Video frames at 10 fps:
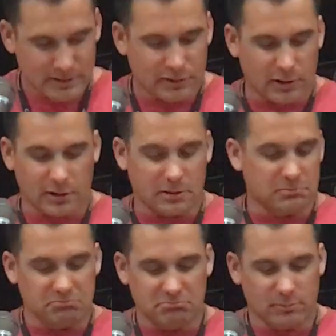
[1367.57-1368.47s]
So,
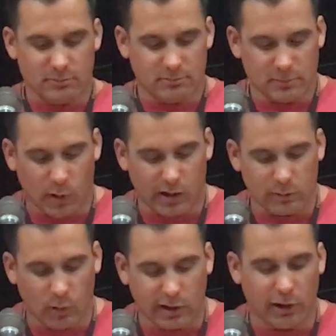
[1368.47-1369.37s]
what
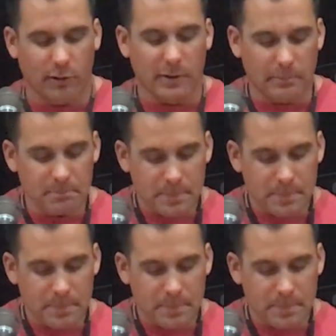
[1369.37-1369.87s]
could hurt me?